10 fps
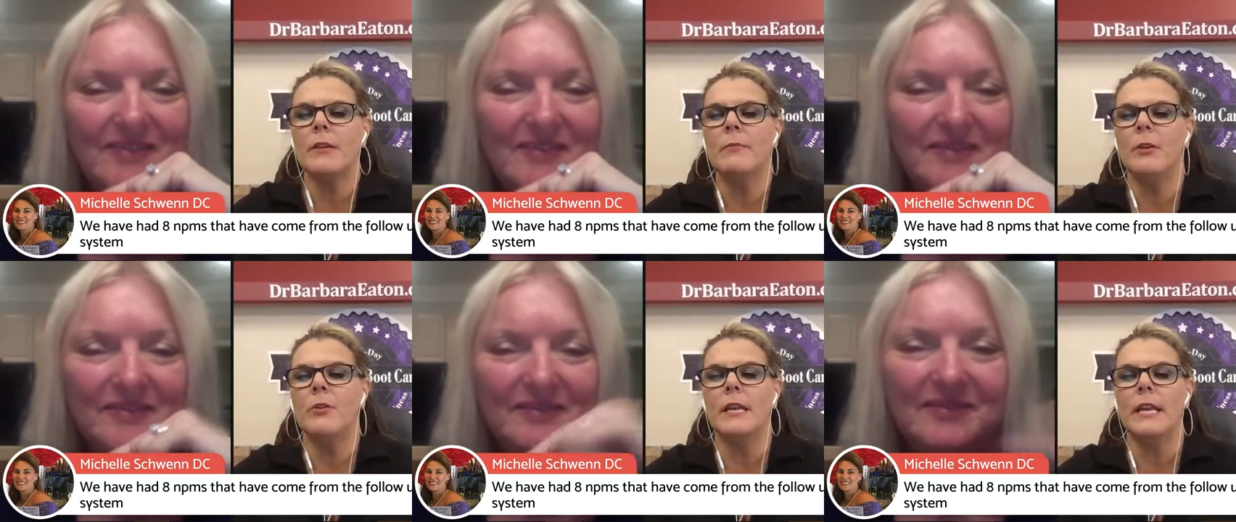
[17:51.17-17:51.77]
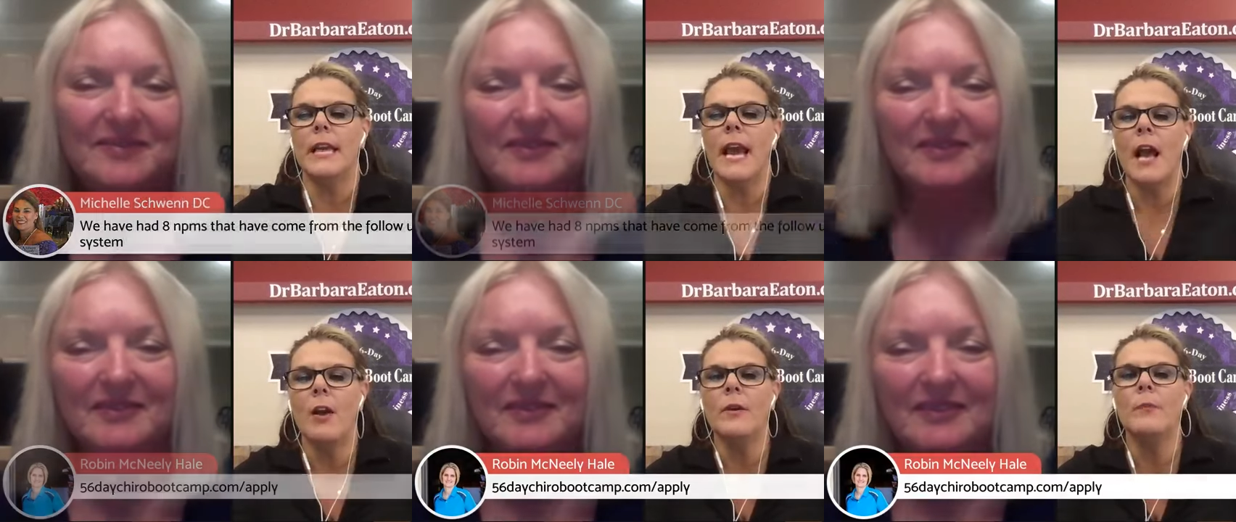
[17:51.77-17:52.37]
Speaker 1: community.
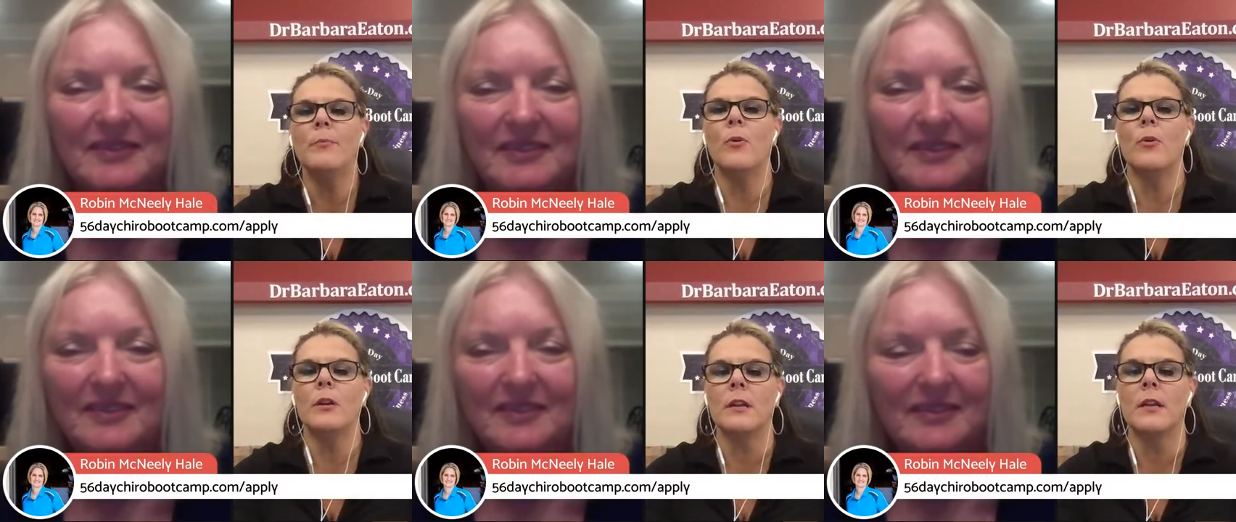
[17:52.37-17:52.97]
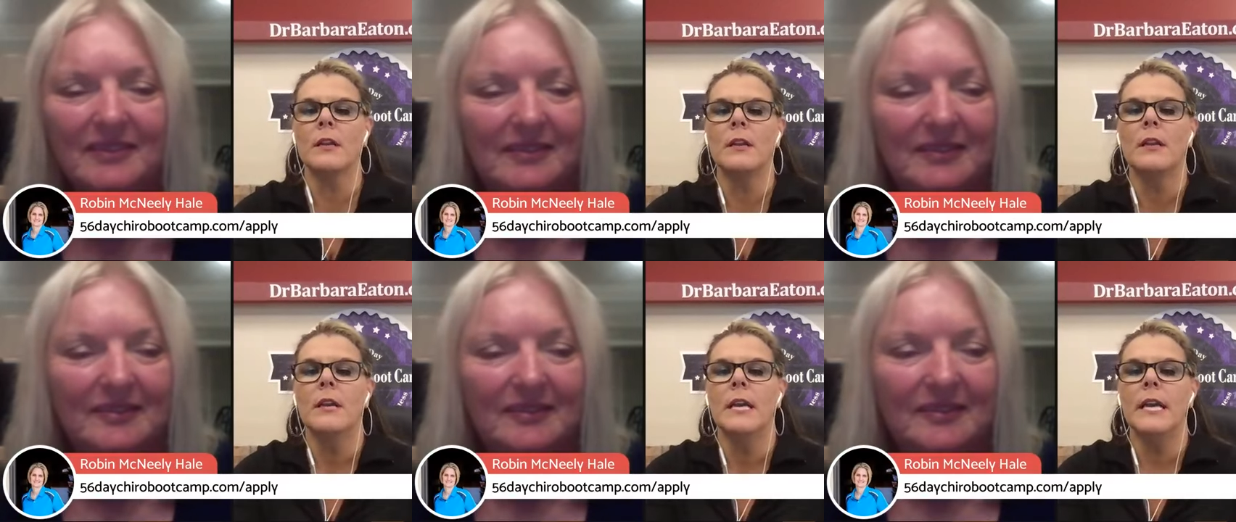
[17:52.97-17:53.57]
How important
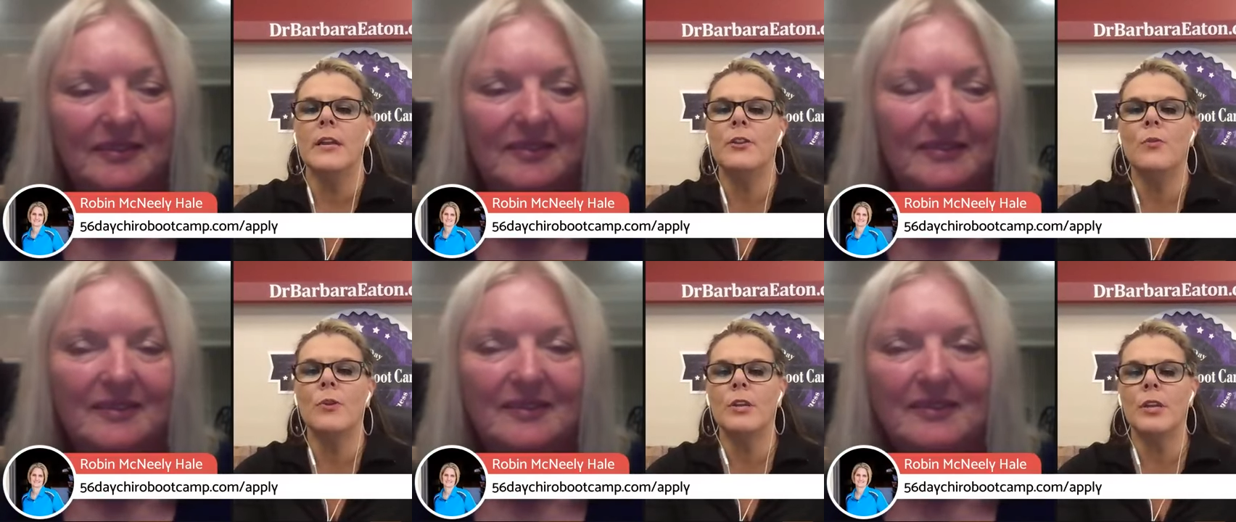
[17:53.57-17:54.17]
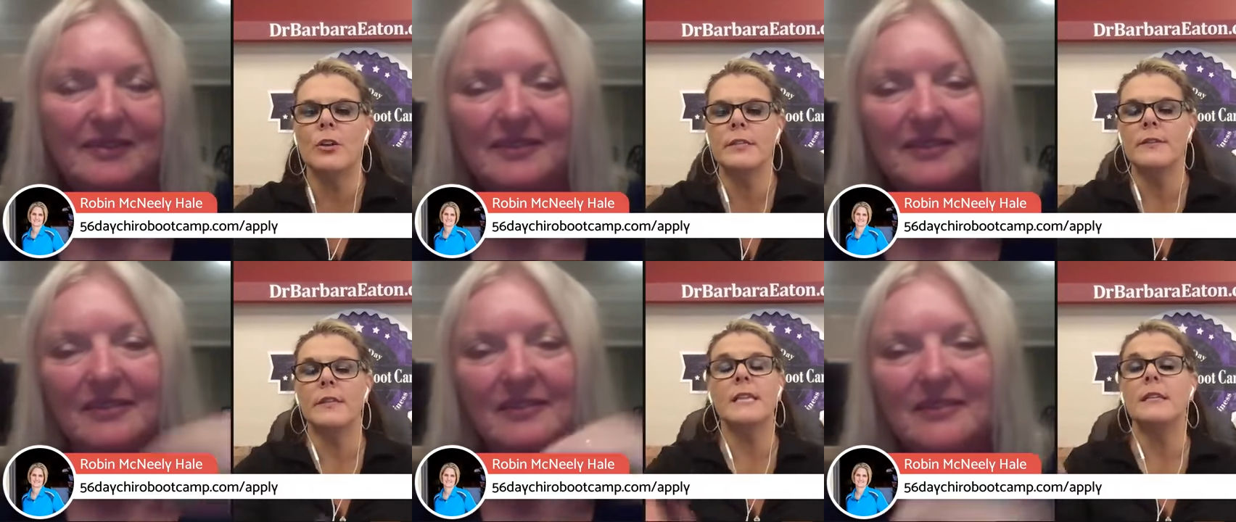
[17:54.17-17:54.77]
in your years,
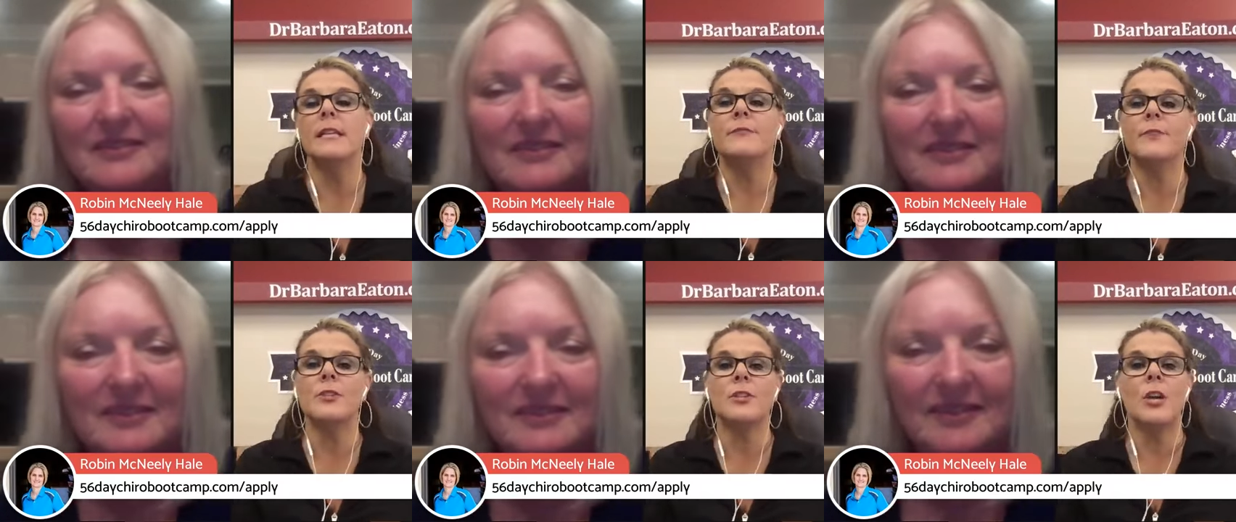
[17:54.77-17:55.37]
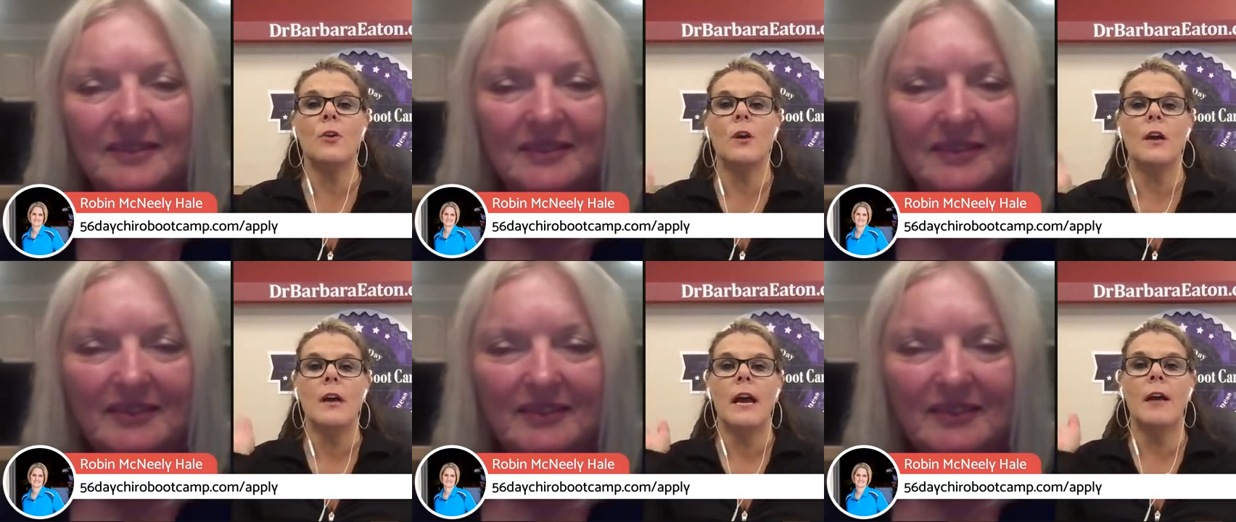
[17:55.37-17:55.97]
let, let's first go,
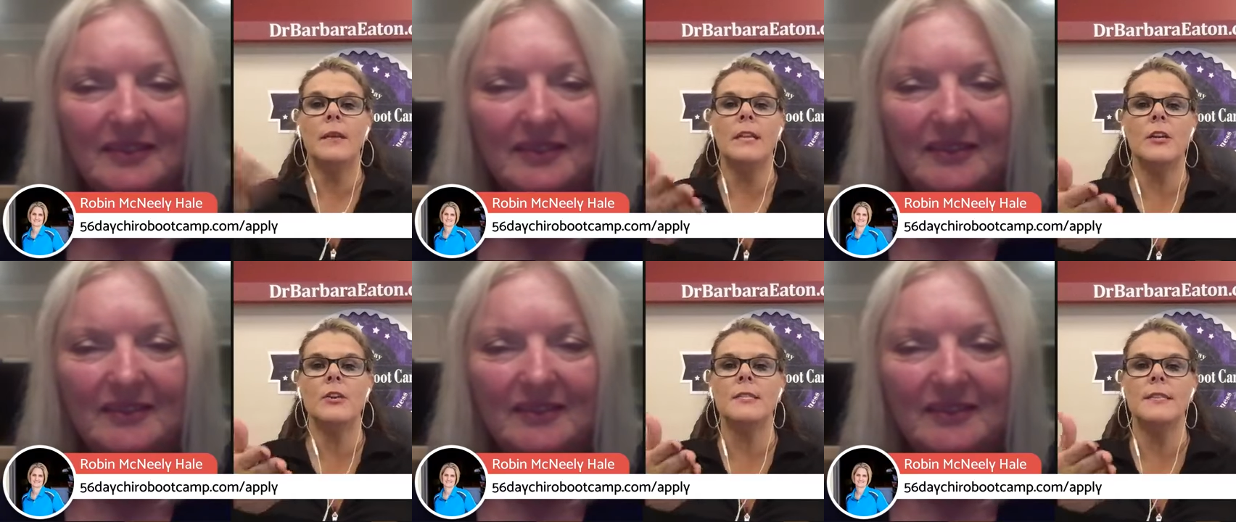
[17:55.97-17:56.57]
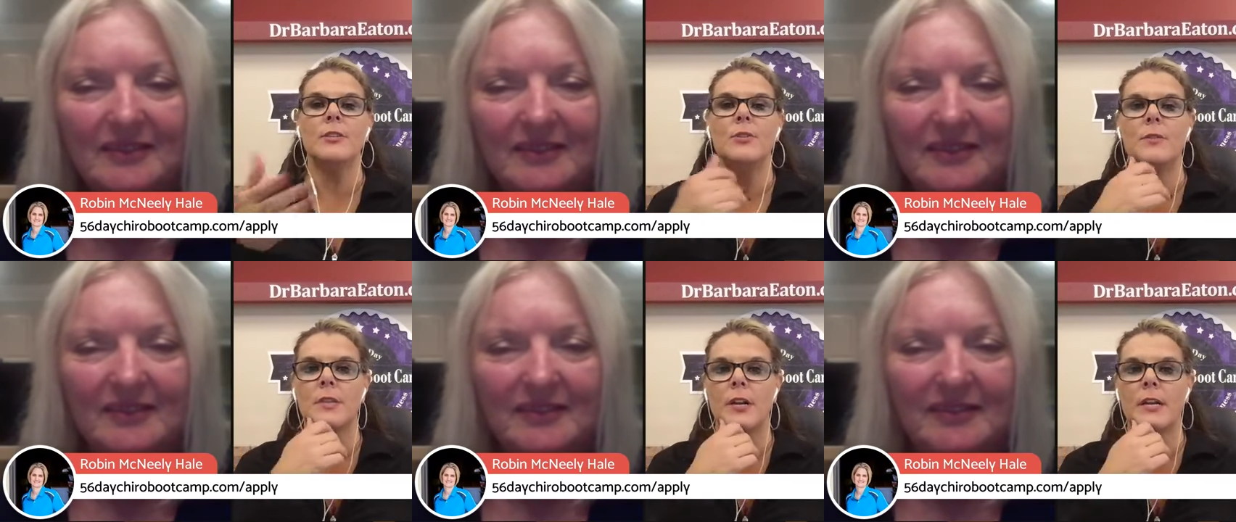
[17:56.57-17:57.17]
how many years since you
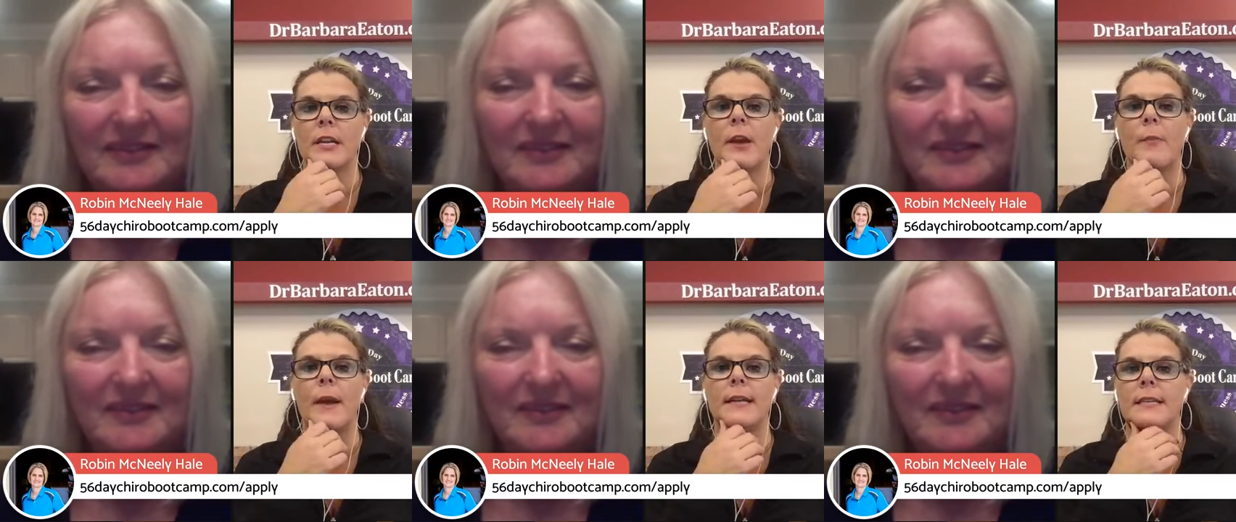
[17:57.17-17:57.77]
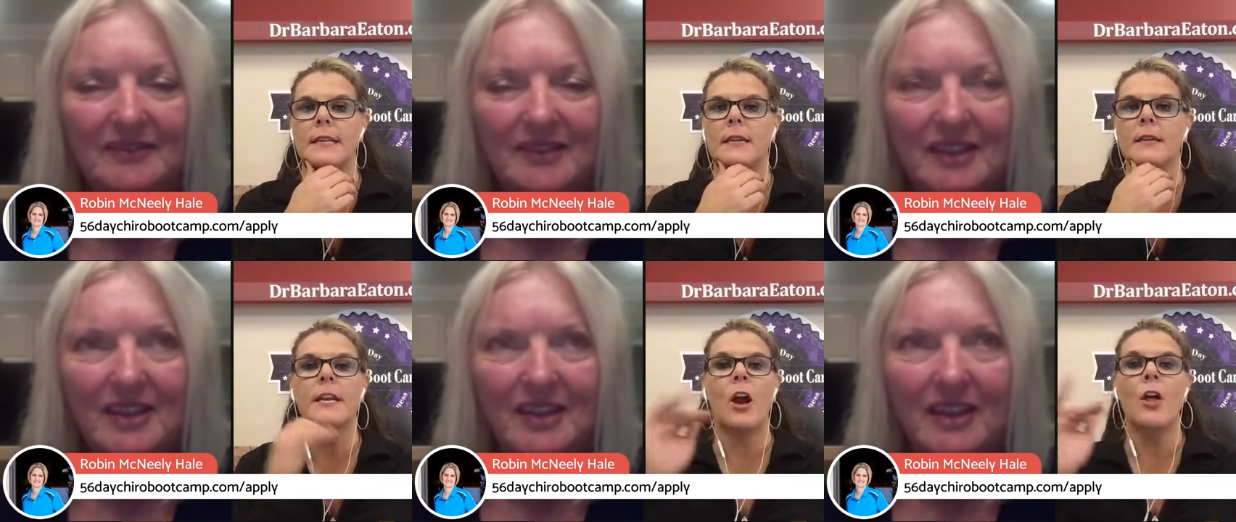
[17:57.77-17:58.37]
started chiropractic?
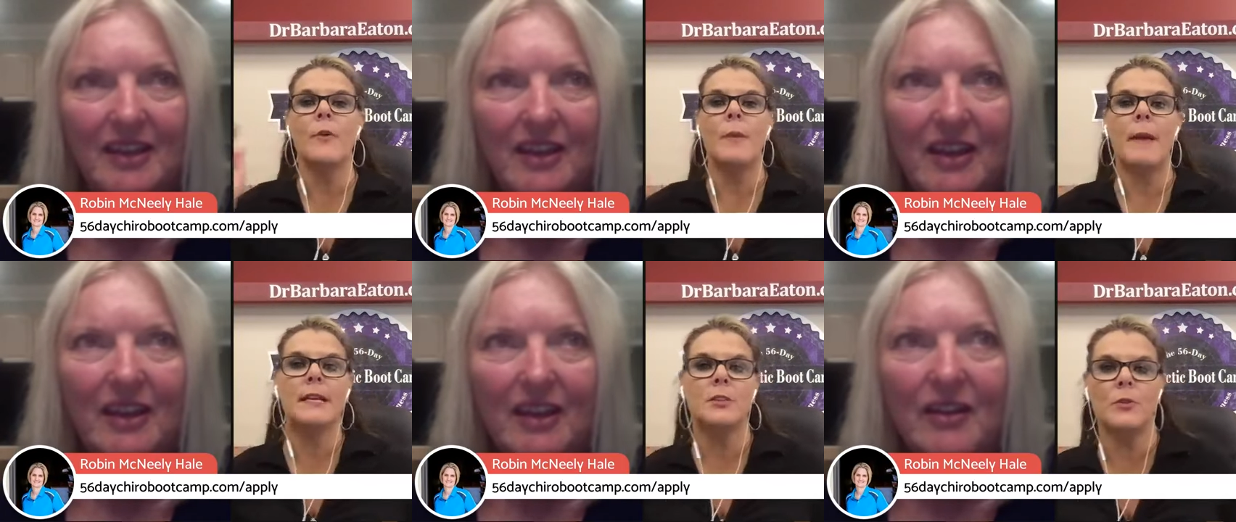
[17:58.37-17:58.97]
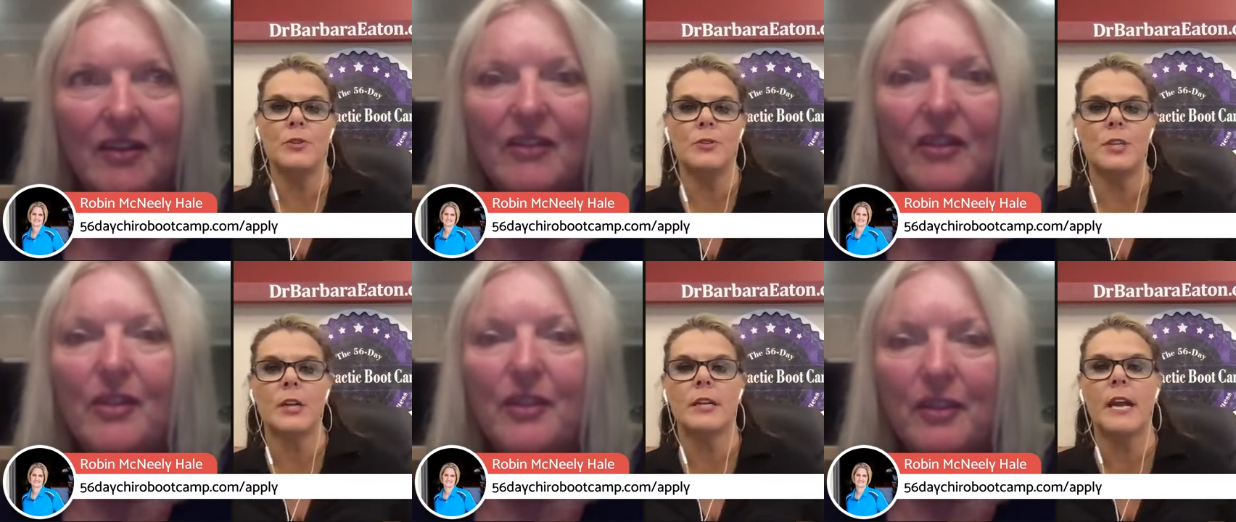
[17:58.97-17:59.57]
Like all the way back to when you
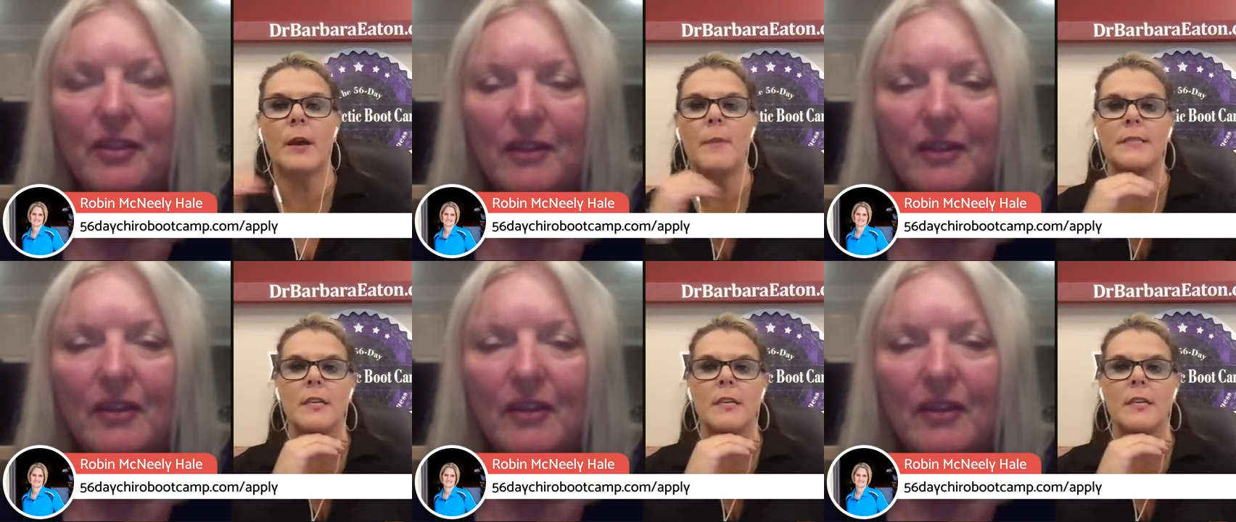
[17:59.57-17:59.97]
started chiropractic